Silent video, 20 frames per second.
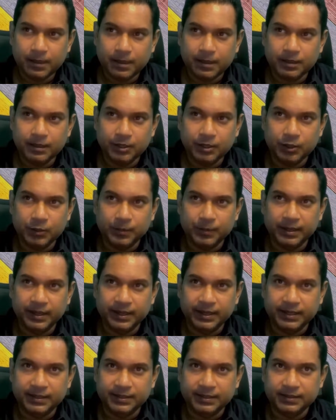you
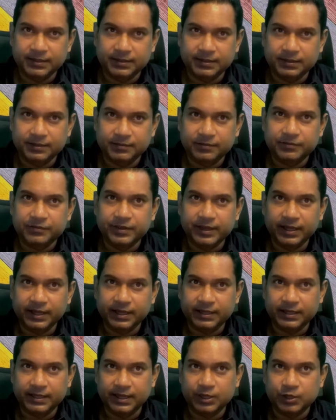might
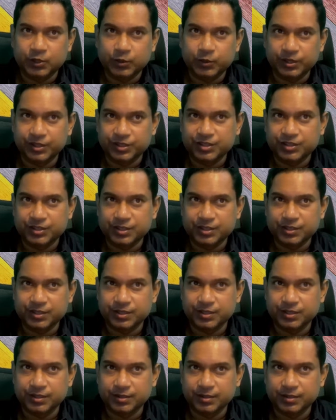find that
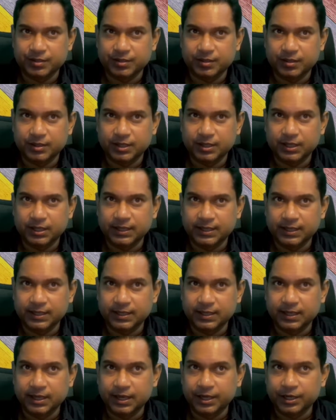question a
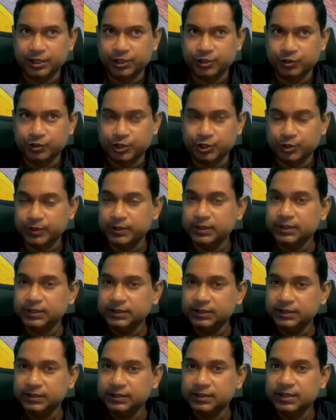little
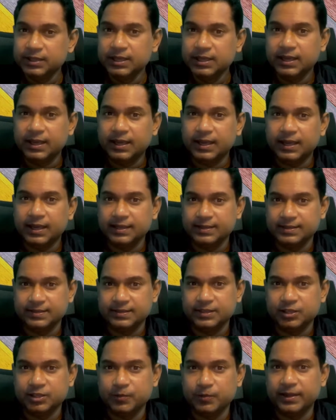unusual, as
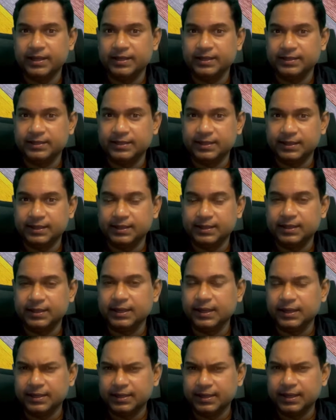in you might think
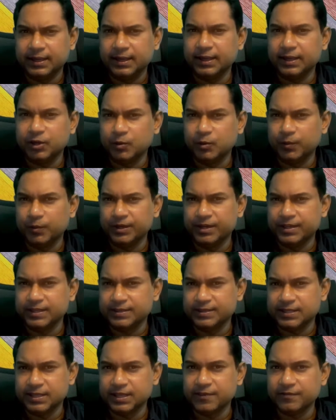like, hey,
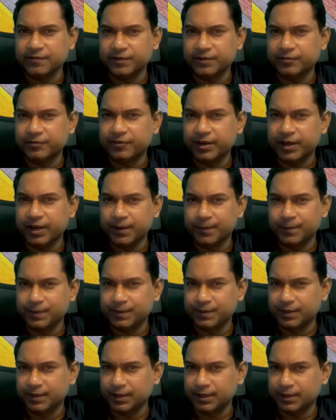nobody's ever
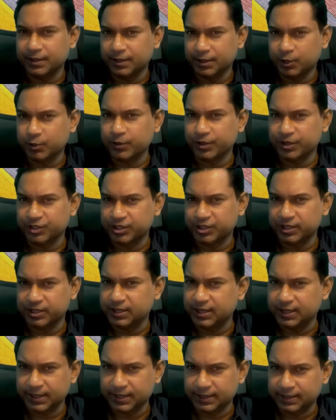framed a question
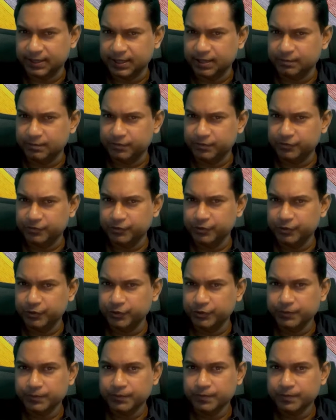like that
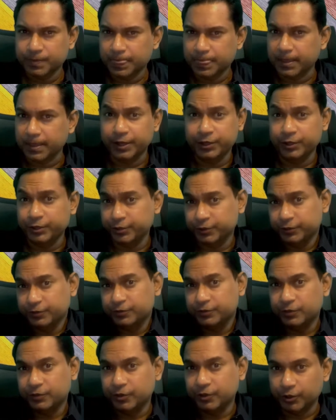before. I don't know,
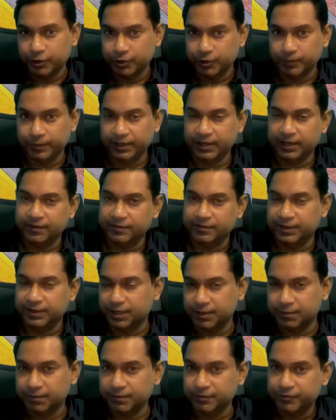or you may have heard
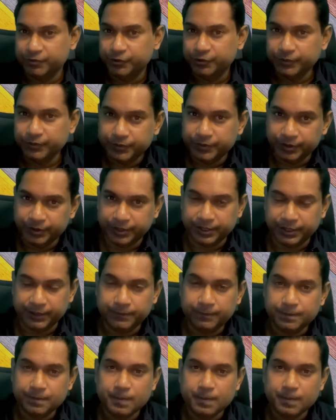it before, okay?